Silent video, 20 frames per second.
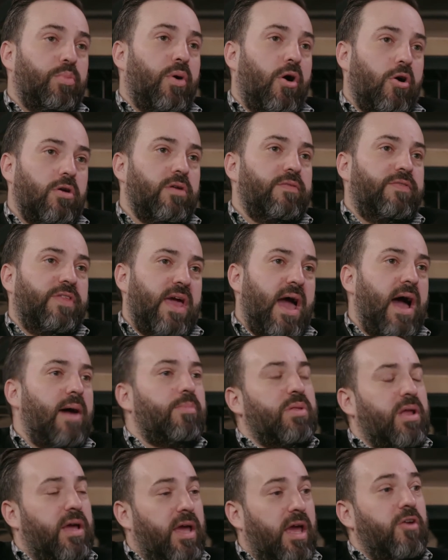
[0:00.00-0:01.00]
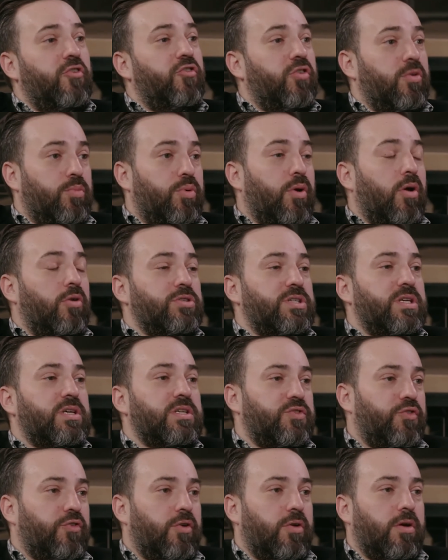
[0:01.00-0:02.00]
part of the application
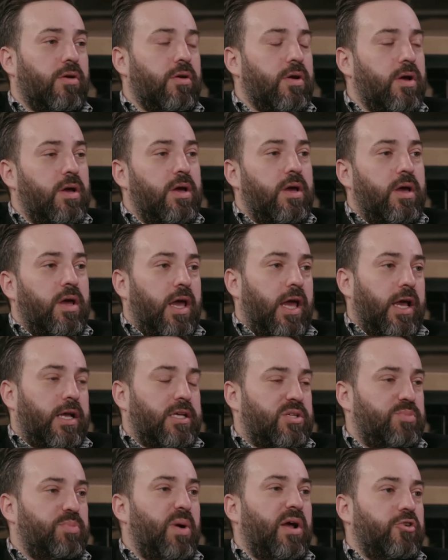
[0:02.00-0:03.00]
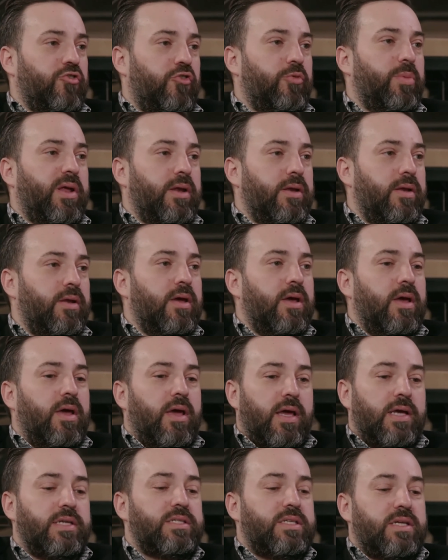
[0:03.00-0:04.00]
process for expungement
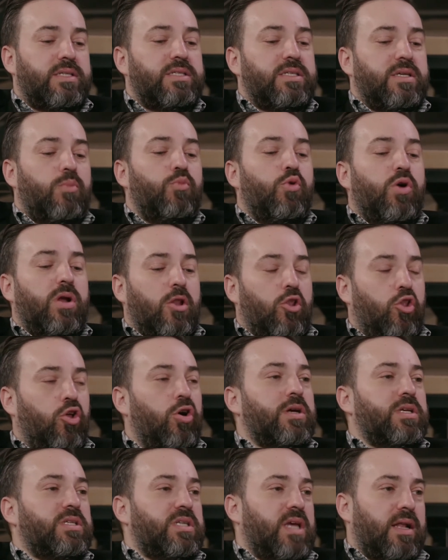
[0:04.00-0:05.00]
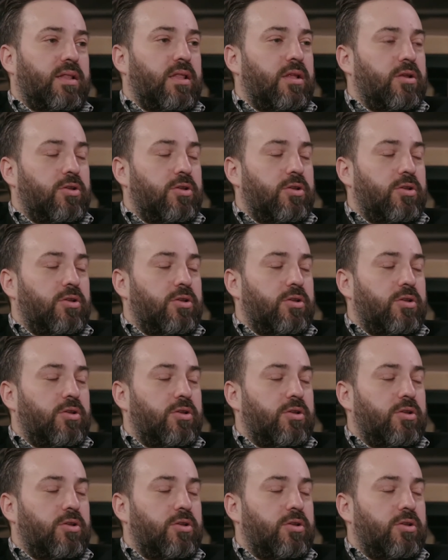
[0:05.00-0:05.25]
is that someone looks at the